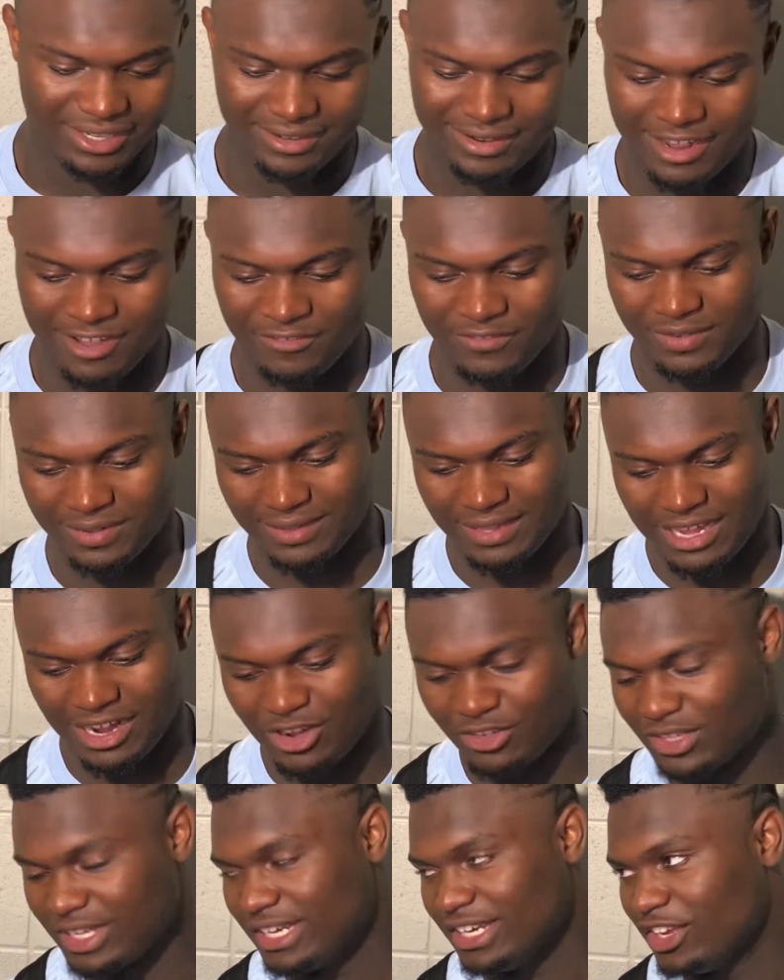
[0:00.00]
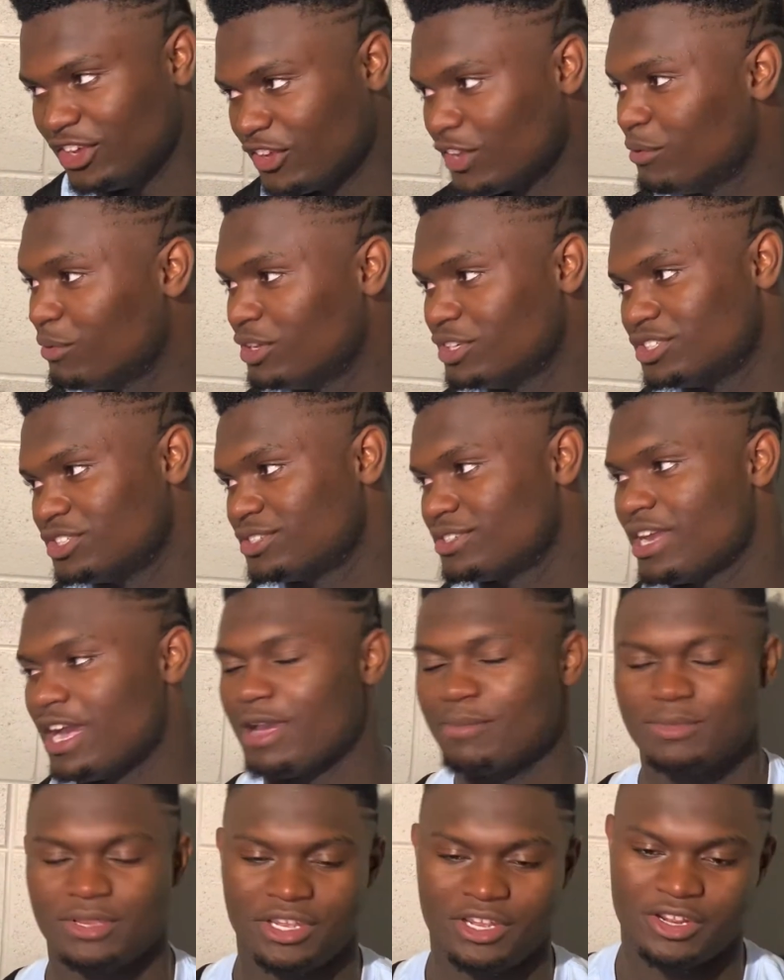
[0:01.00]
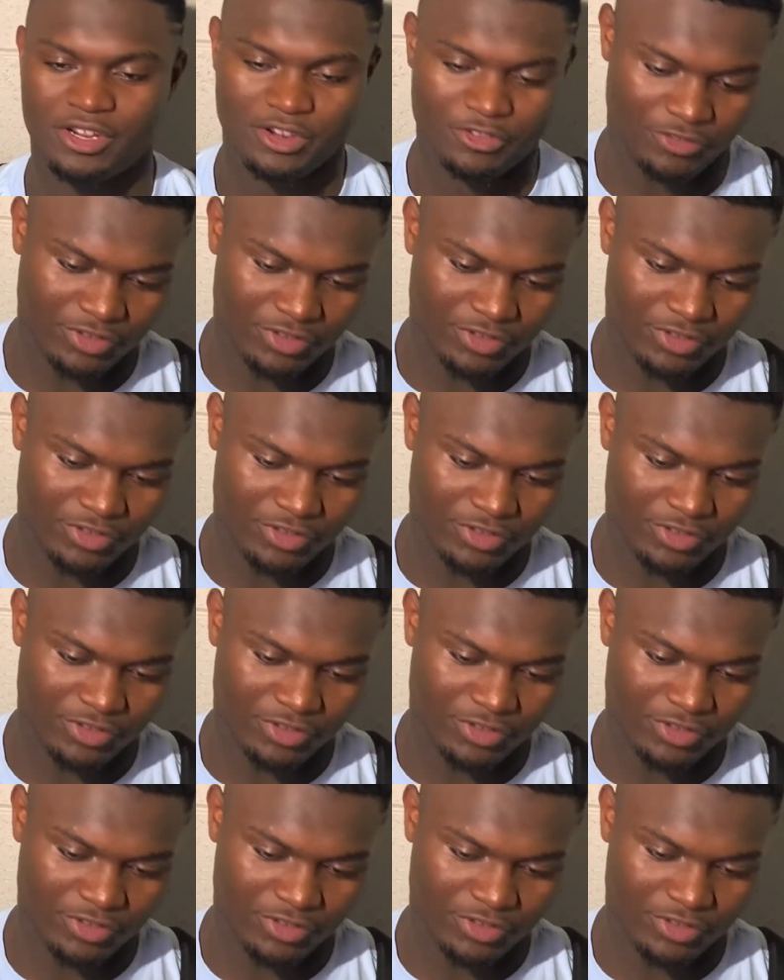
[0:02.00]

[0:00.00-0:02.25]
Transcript: I, don't think dunking would have just got me here.